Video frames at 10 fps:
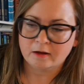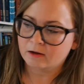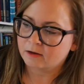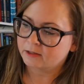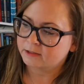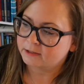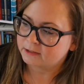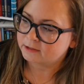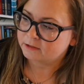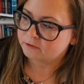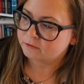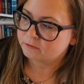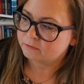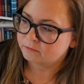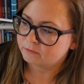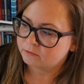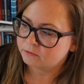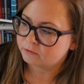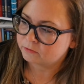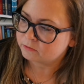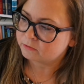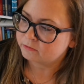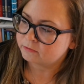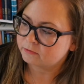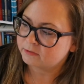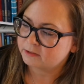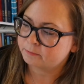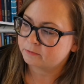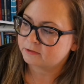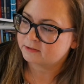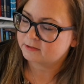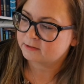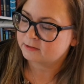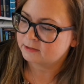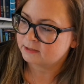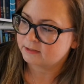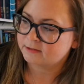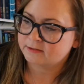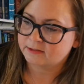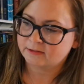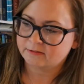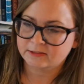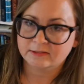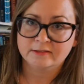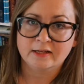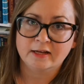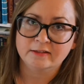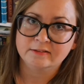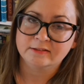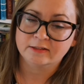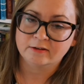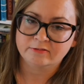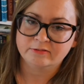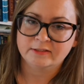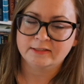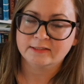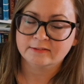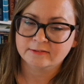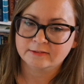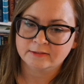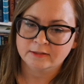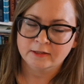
I do read books in a series as they are released,